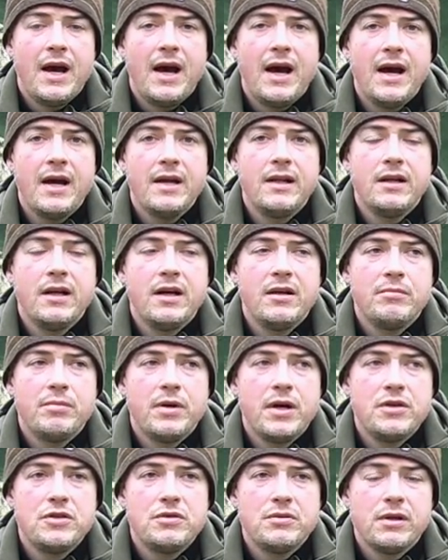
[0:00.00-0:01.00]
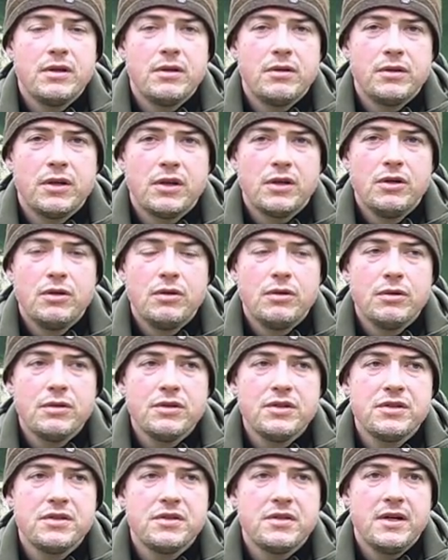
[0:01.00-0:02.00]
I learnt bow drill on a
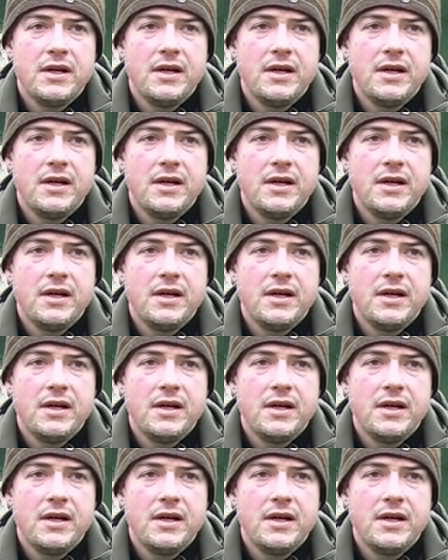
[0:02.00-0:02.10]
course.